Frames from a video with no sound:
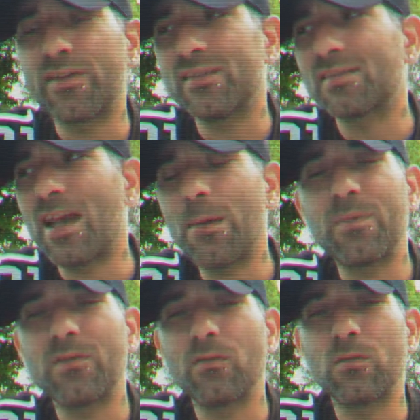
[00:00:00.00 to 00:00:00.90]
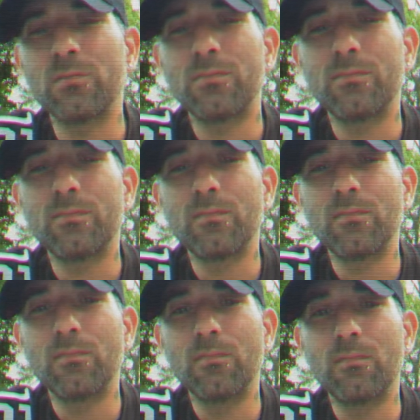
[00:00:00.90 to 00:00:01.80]
has happened to him.
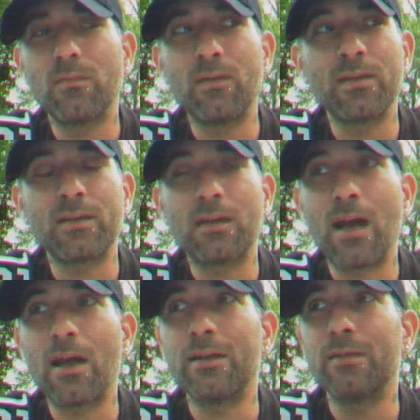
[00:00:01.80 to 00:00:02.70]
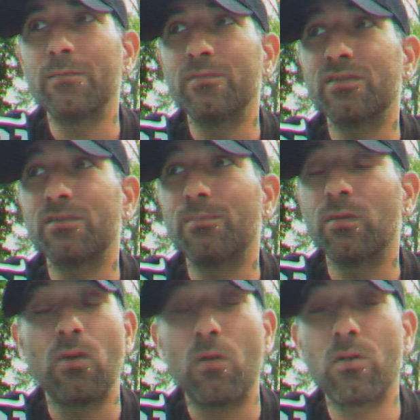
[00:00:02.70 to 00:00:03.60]
Like, I am just
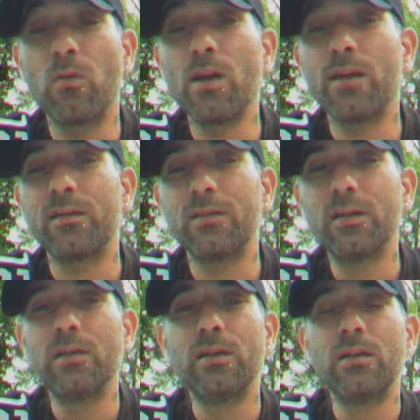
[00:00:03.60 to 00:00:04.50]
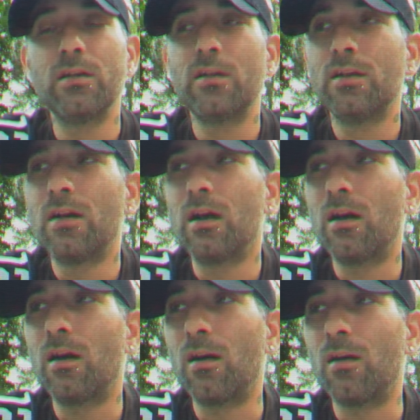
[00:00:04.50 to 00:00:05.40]
blown away.
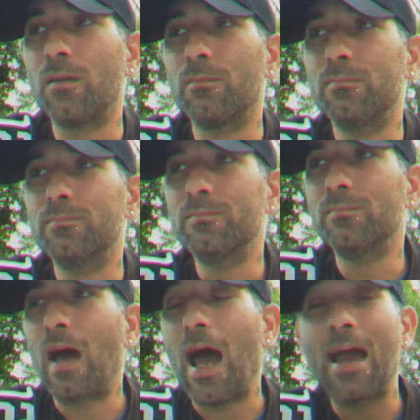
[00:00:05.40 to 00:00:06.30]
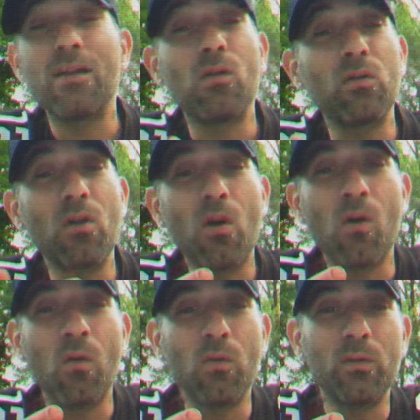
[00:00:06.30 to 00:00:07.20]
I don't
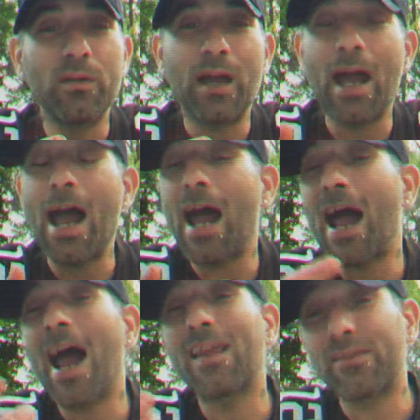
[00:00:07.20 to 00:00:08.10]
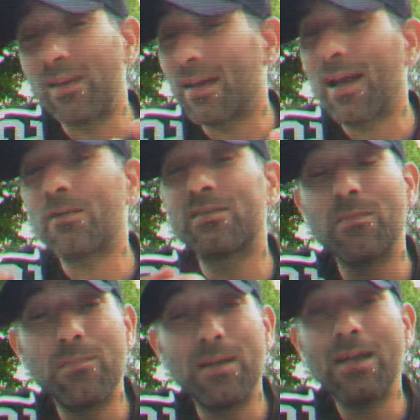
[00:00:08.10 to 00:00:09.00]
know. I think, to me,